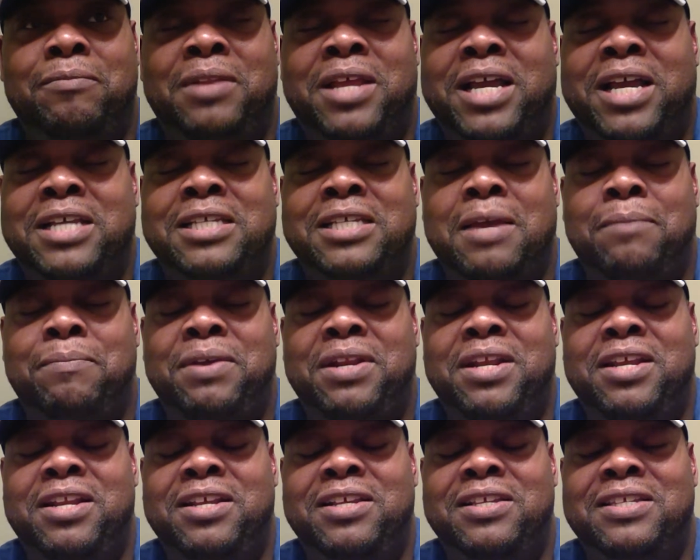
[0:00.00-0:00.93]
like I said, I've
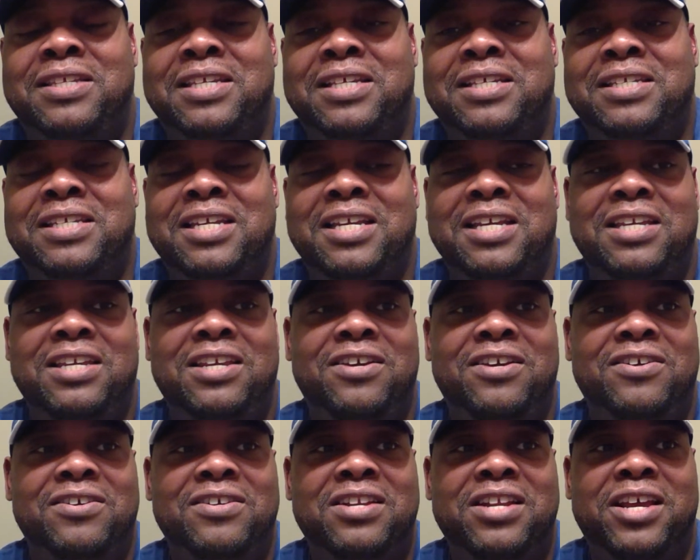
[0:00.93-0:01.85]
been in it 16
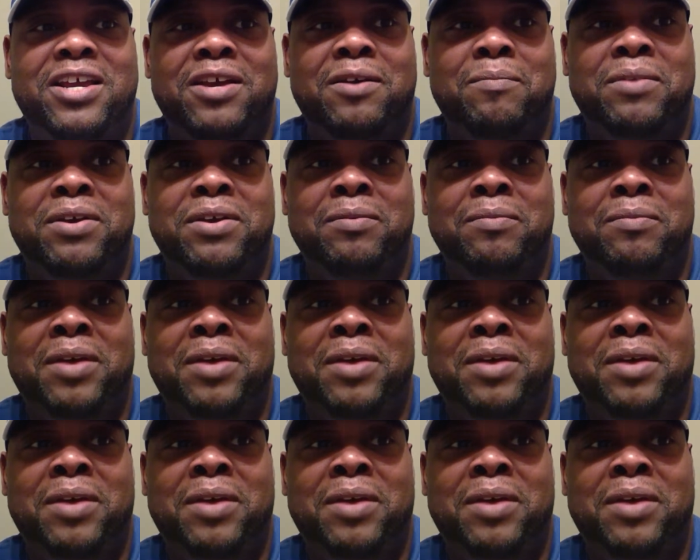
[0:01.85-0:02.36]
years now, but